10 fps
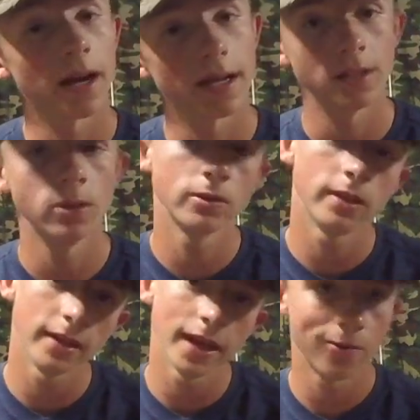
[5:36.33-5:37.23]
I'd use
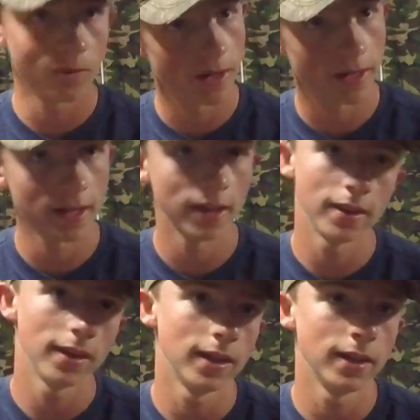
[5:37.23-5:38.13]
the Ned rig in
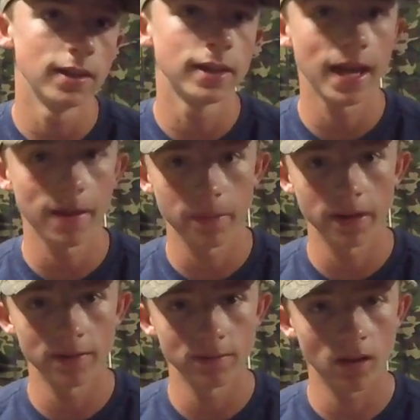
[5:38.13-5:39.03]
the
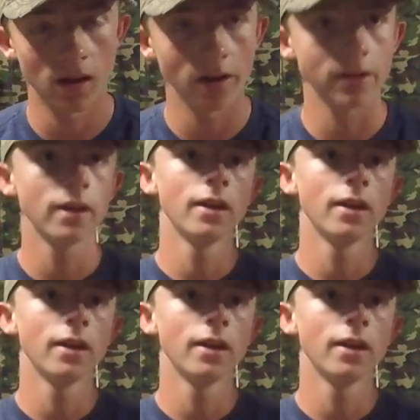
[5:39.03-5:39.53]
camping vlog,